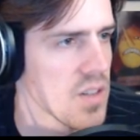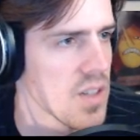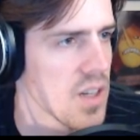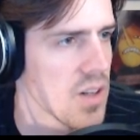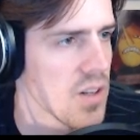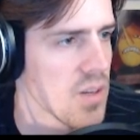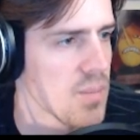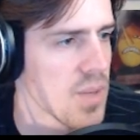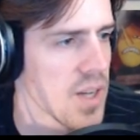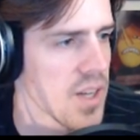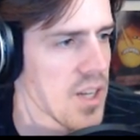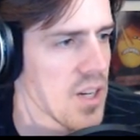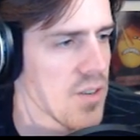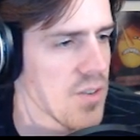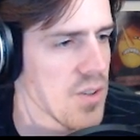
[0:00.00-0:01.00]
I'll come back
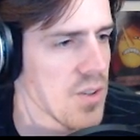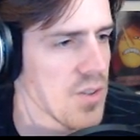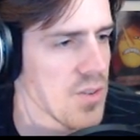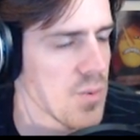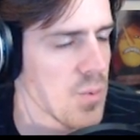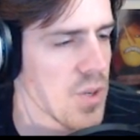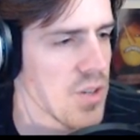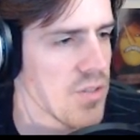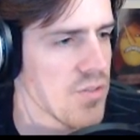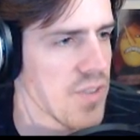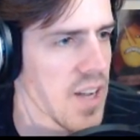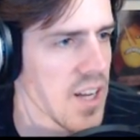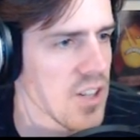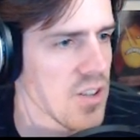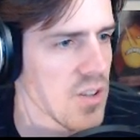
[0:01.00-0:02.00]
here for those weird
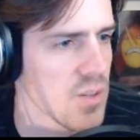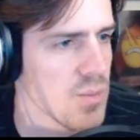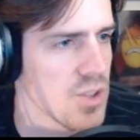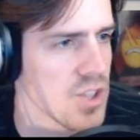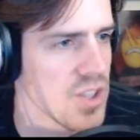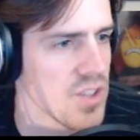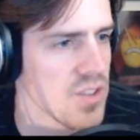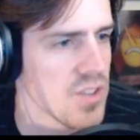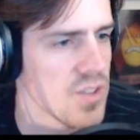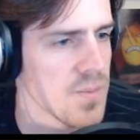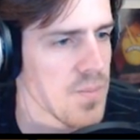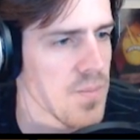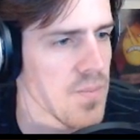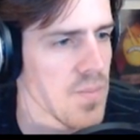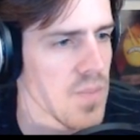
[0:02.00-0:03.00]
fax-looking machines.
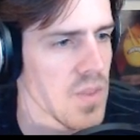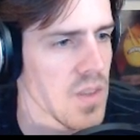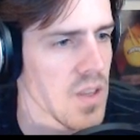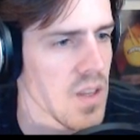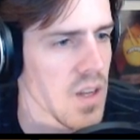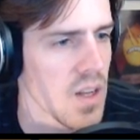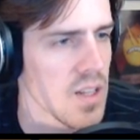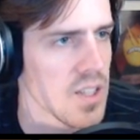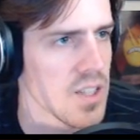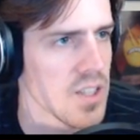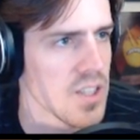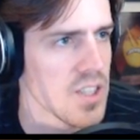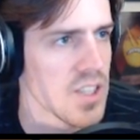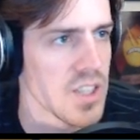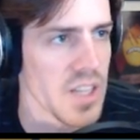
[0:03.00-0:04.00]
I
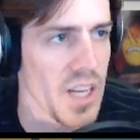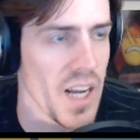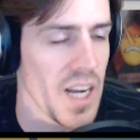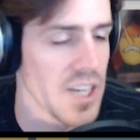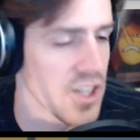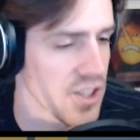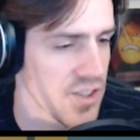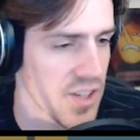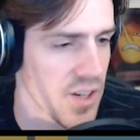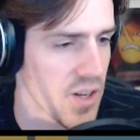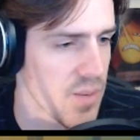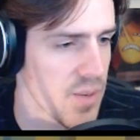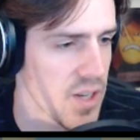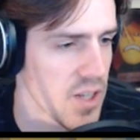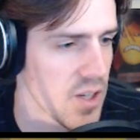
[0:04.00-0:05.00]
gotta check this out. I
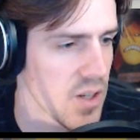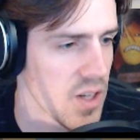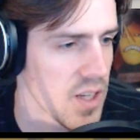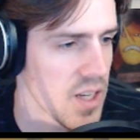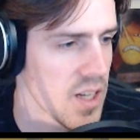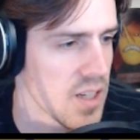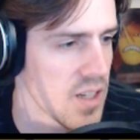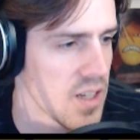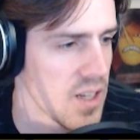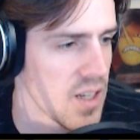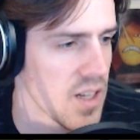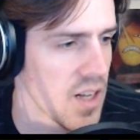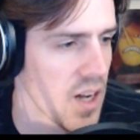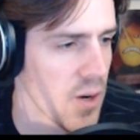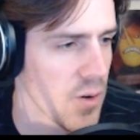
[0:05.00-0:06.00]
mean, I don't
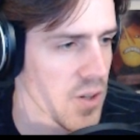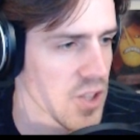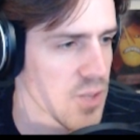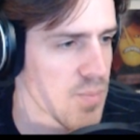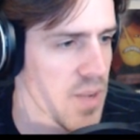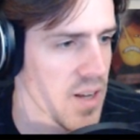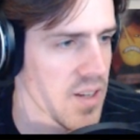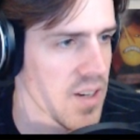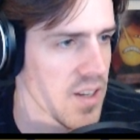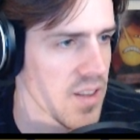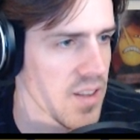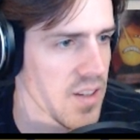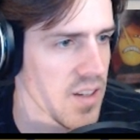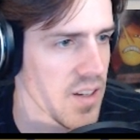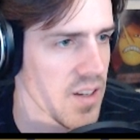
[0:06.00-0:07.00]
expect
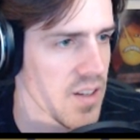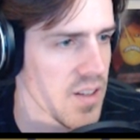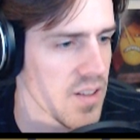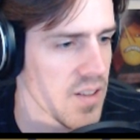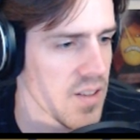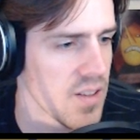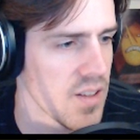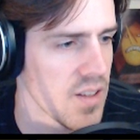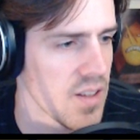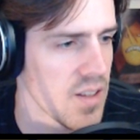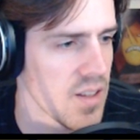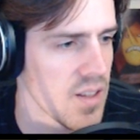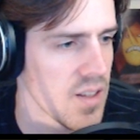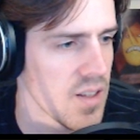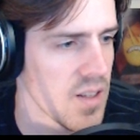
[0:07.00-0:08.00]
anything,
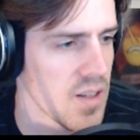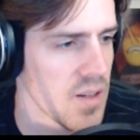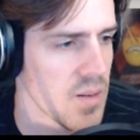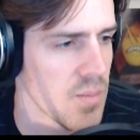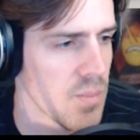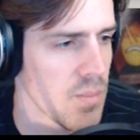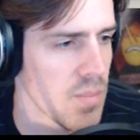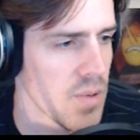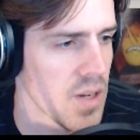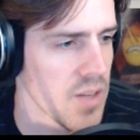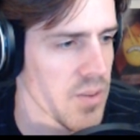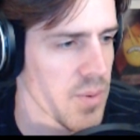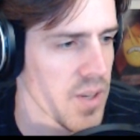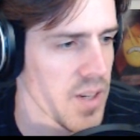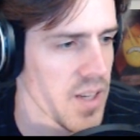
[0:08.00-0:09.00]
but I have to
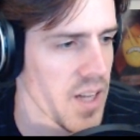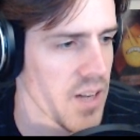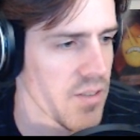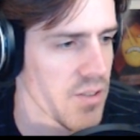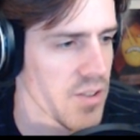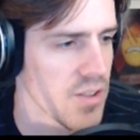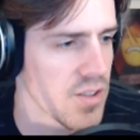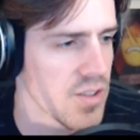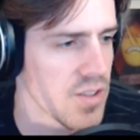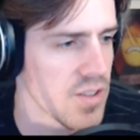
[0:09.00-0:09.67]
make an effort